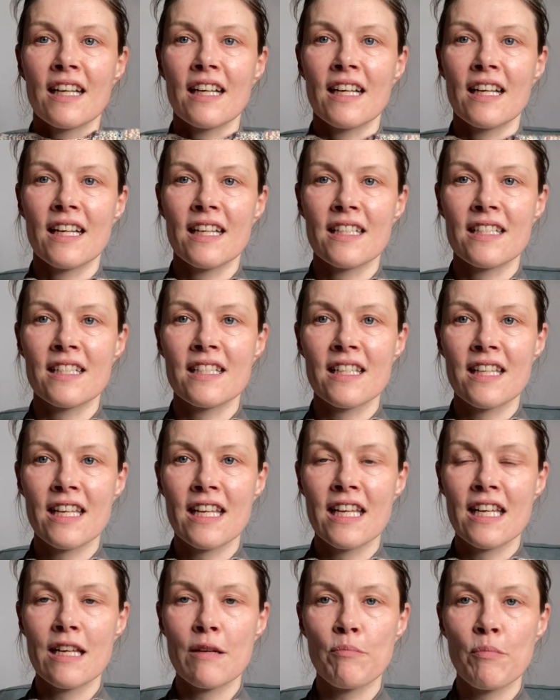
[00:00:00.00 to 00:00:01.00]
It's
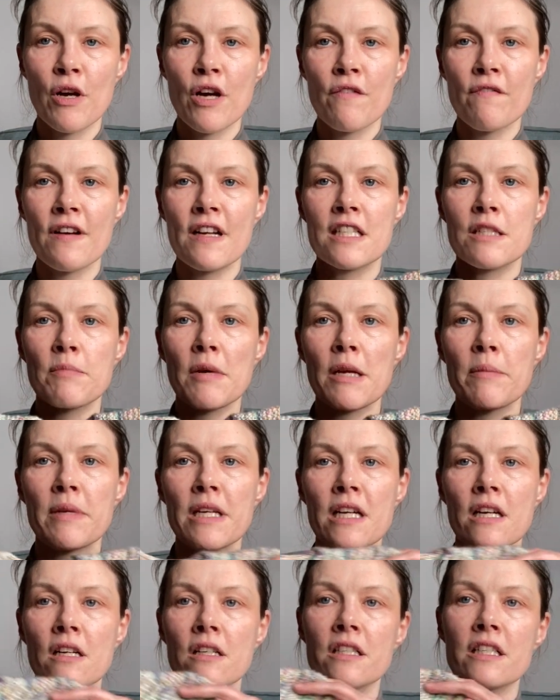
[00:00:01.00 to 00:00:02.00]
the Perfect Baby
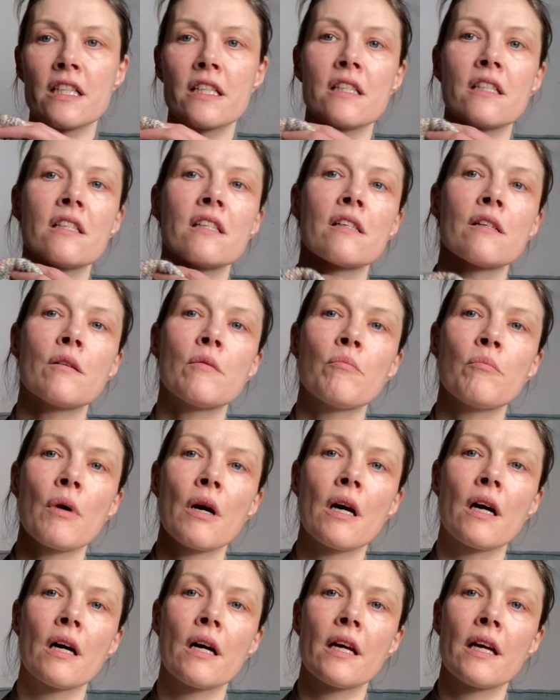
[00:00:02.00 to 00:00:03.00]
Cardigan
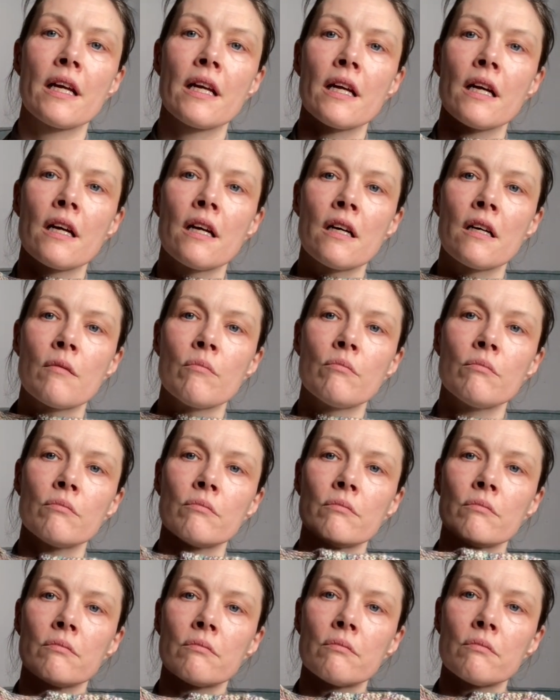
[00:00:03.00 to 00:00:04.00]
by
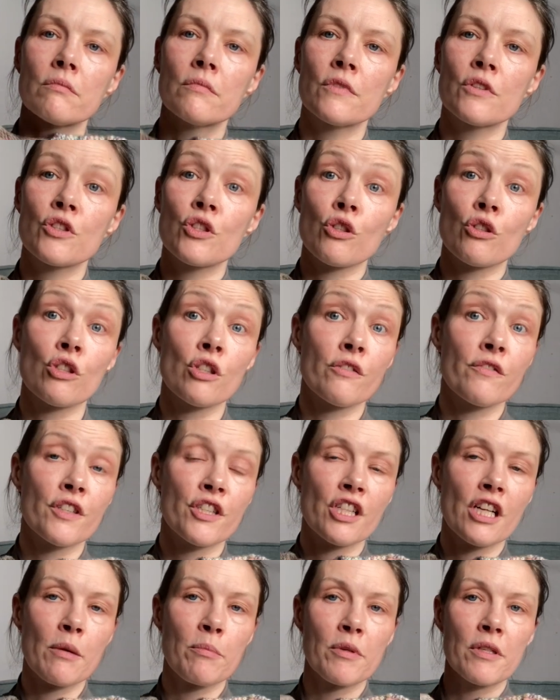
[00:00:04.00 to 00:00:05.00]
Daughter of a
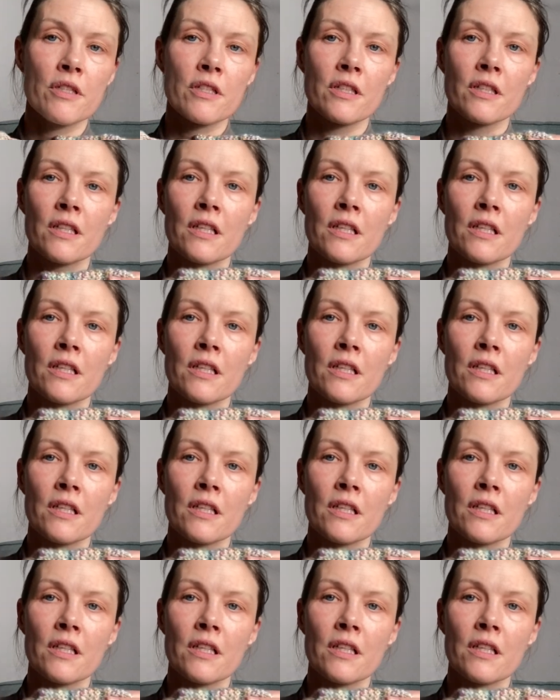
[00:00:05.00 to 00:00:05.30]
Shepherd,